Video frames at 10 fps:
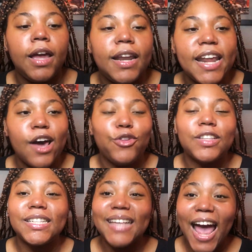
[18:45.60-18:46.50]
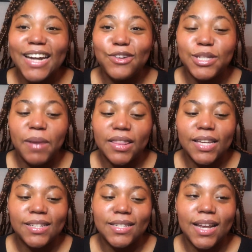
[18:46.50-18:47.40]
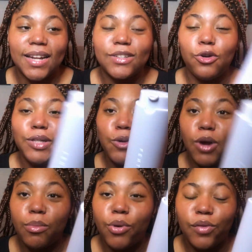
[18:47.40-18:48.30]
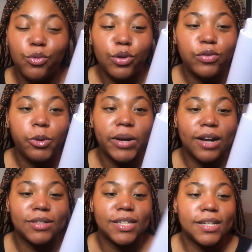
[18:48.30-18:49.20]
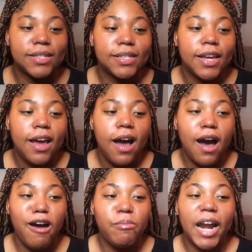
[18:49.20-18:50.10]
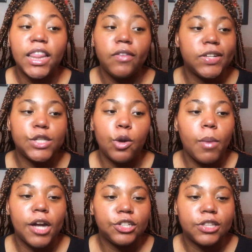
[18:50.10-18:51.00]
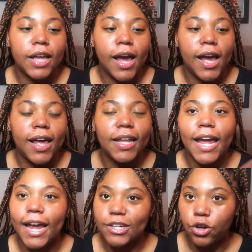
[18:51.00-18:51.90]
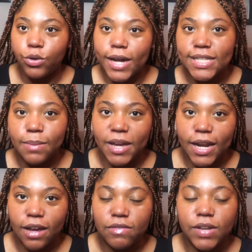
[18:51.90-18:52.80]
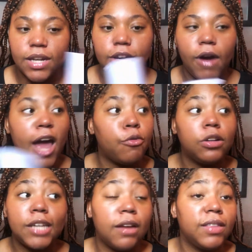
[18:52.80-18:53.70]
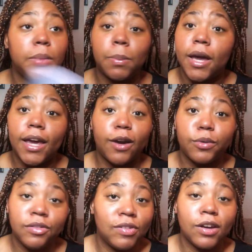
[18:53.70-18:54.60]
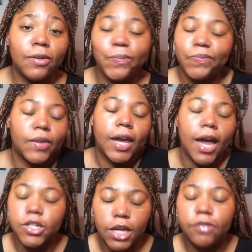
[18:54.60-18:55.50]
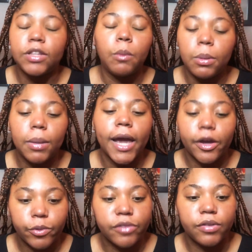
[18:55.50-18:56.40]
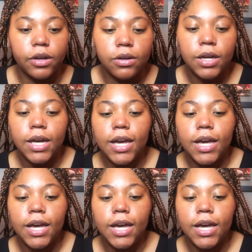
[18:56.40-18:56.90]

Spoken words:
Now, the sad news about this is that it's only 1.4 fluid ounces, but I love it so much that, like I showed you guys in the beginning of the video, I will definitely be buying a refill. Like, I definitely will be buying a refill.